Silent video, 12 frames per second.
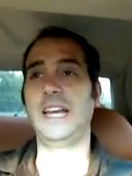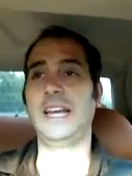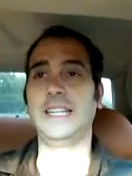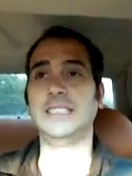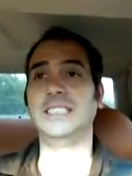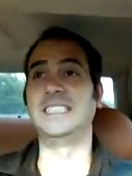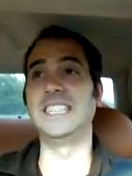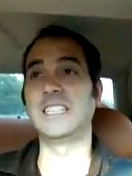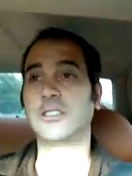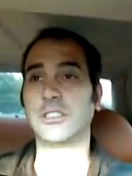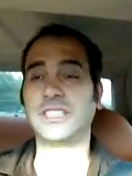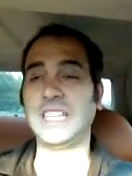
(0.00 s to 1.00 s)
and
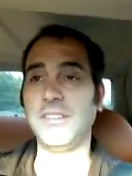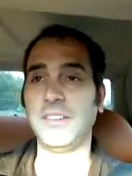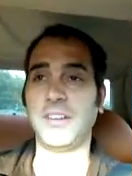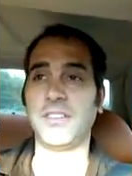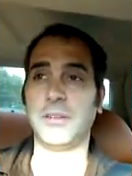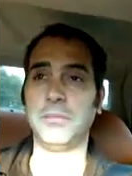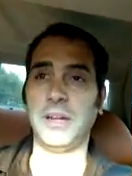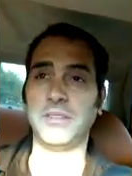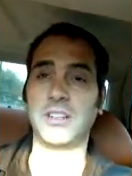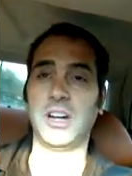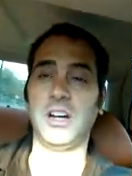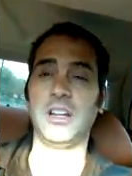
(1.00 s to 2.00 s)
6 or 7 of them
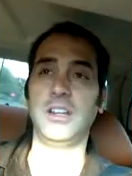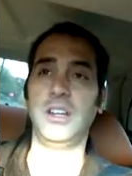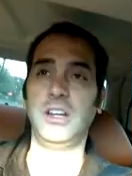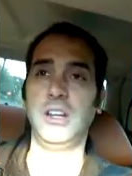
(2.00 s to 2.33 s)
have gone